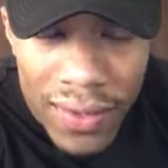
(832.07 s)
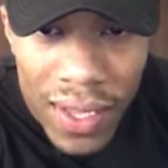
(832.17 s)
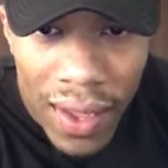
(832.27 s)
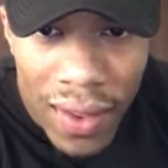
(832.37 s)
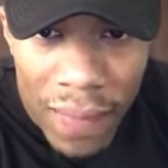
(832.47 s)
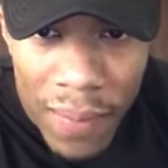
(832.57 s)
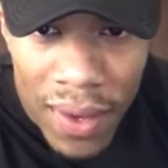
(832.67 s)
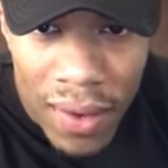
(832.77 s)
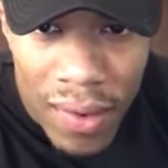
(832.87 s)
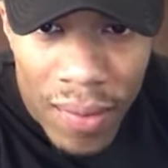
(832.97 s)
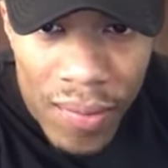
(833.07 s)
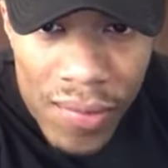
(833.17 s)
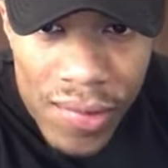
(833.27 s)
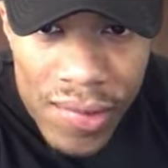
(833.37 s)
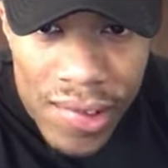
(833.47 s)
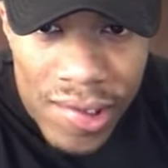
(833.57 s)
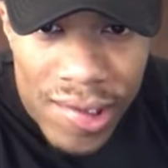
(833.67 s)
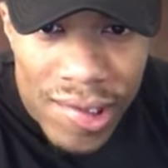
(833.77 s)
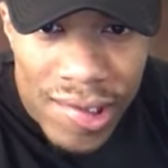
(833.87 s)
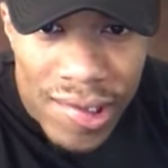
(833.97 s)
a Titan medium. It's
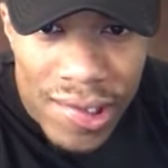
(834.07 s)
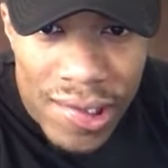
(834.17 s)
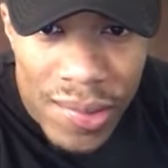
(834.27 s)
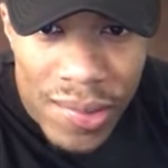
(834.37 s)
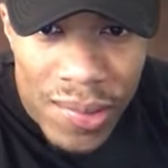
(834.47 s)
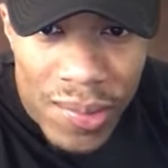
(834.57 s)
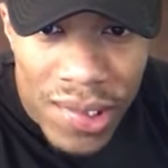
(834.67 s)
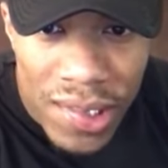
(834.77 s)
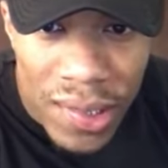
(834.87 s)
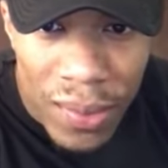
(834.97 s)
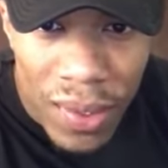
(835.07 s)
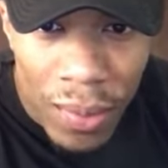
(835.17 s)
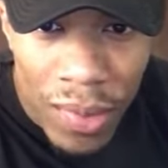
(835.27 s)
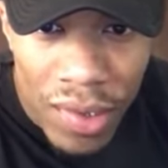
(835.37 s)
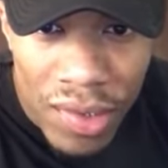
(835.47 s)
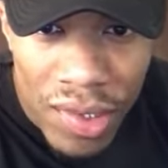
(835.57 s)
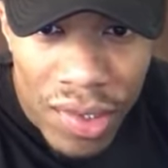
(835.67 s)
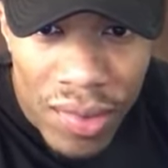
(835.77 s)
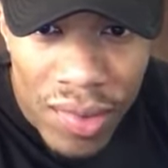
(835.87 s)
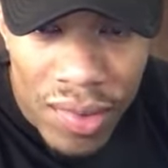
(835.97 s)
a good one because every time I brush
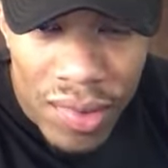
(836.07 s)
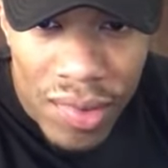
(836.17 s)
it,